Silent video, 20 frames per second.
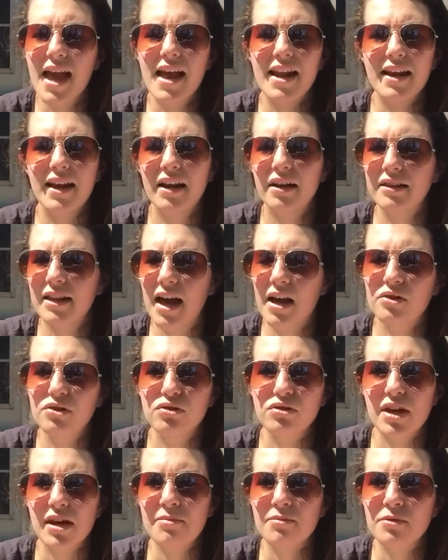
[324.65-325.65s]
and it
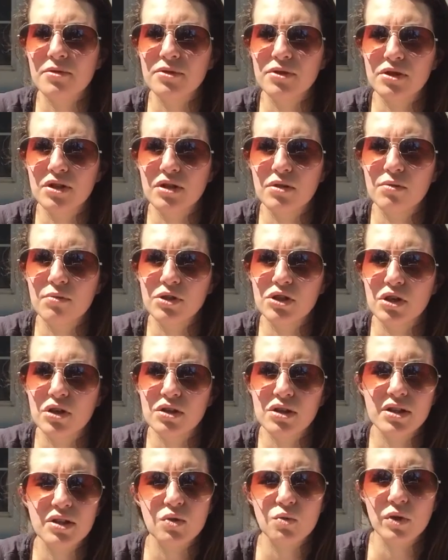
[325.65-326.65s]
allows your diapers to
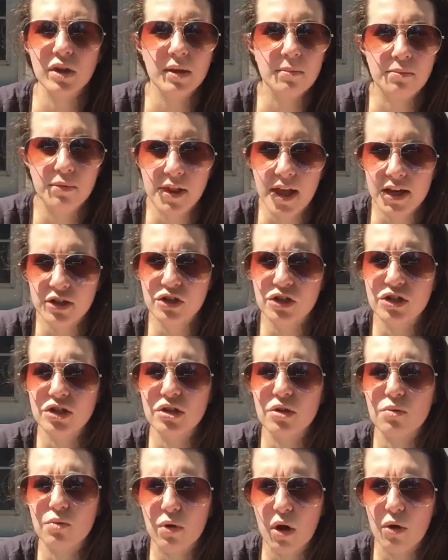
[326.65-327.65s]
return to this really
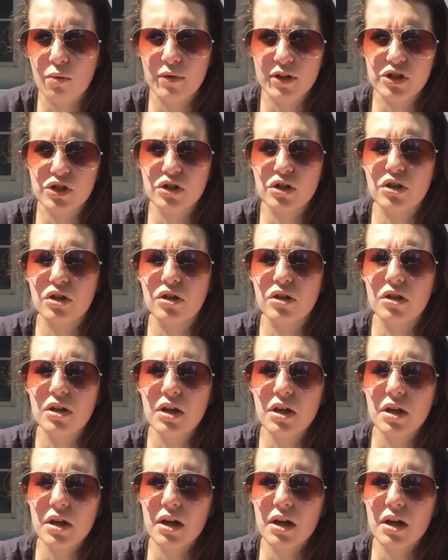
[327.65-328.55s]
plush, original